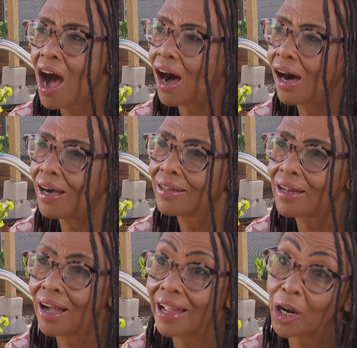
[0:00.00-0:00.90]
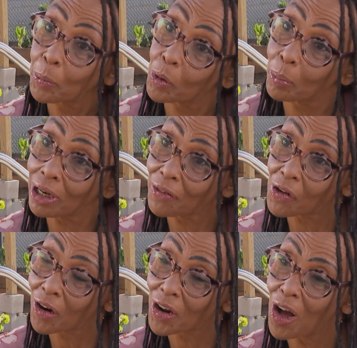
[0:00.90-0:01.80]
on uh, Airport
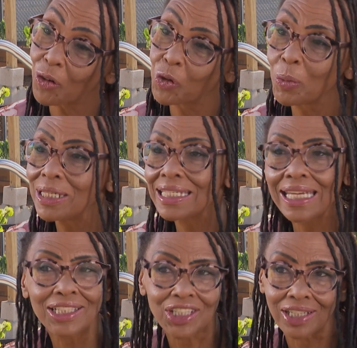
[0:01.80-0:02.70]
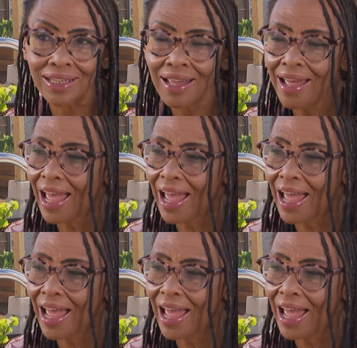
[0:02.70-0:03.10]
Boulevard called Ruby's Kitchen.